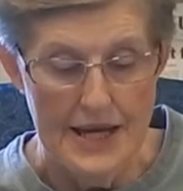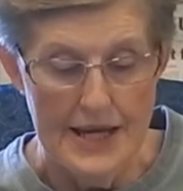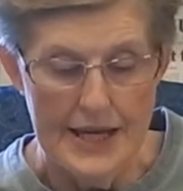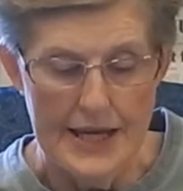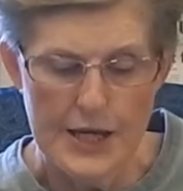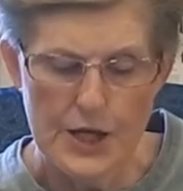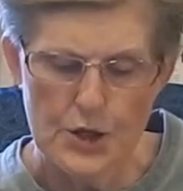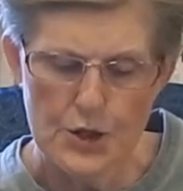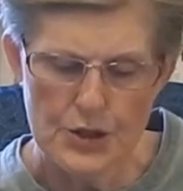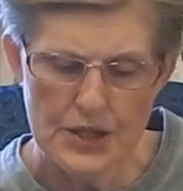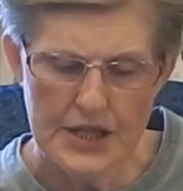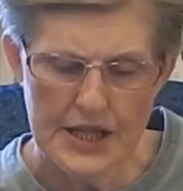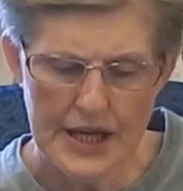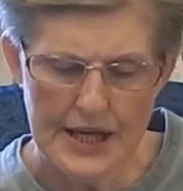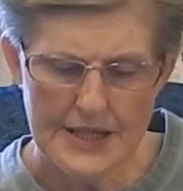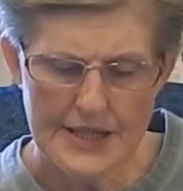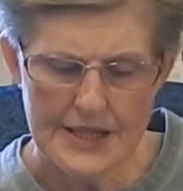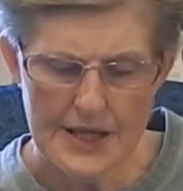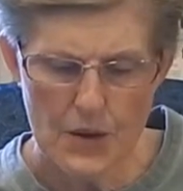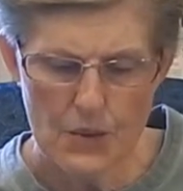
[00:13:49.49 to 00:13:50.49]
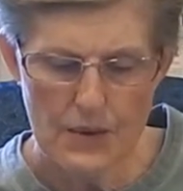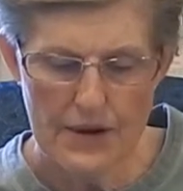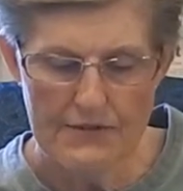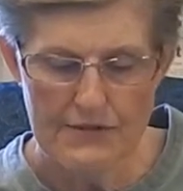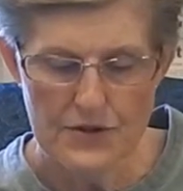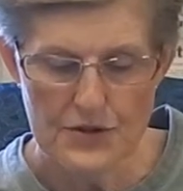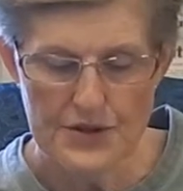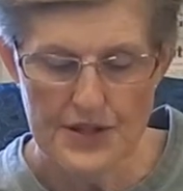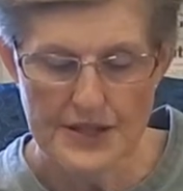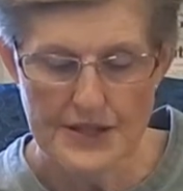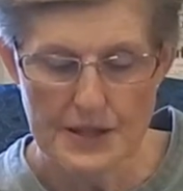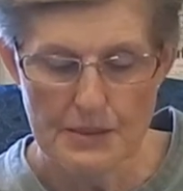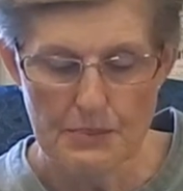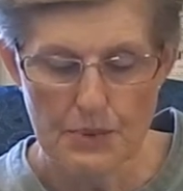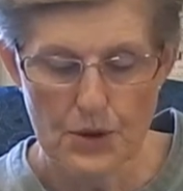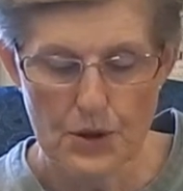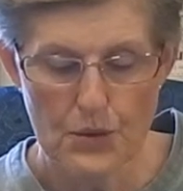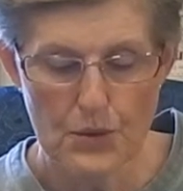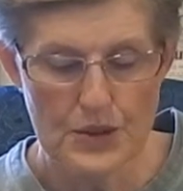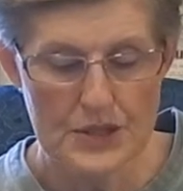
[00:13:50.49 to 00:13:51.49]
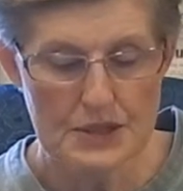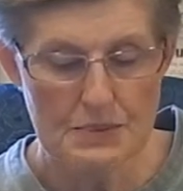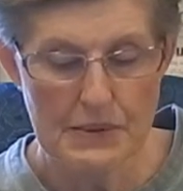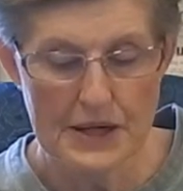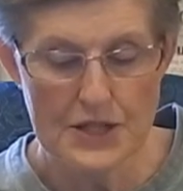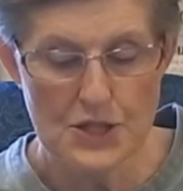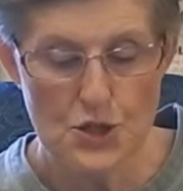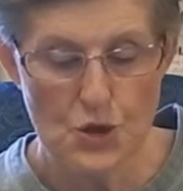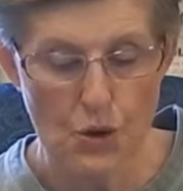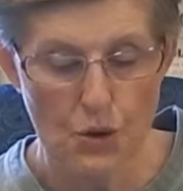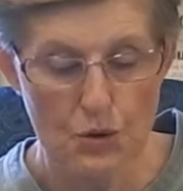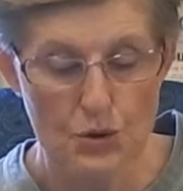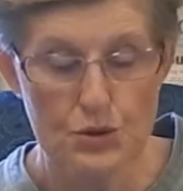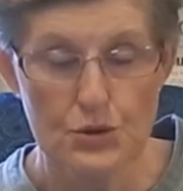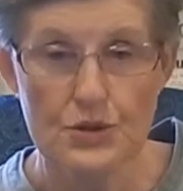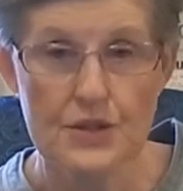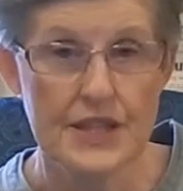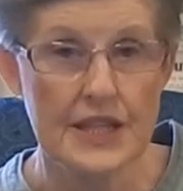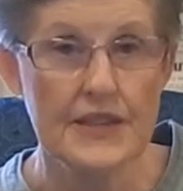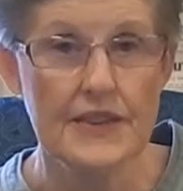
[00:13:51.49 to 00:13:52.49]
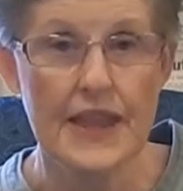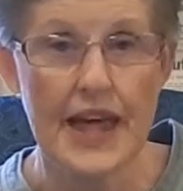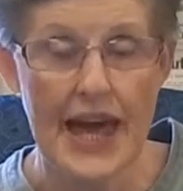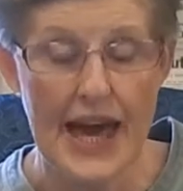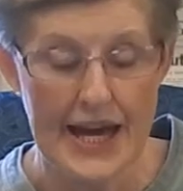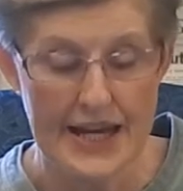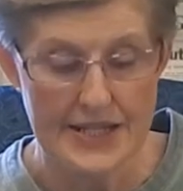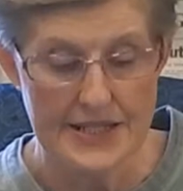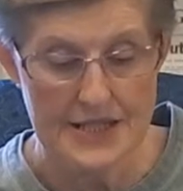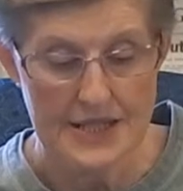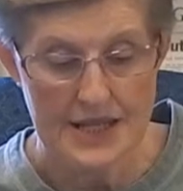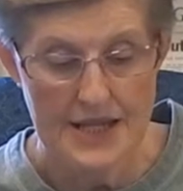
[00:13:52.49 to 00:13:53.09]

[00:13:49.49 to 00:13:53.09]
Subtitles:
He could guess, however, that the book was much older than that.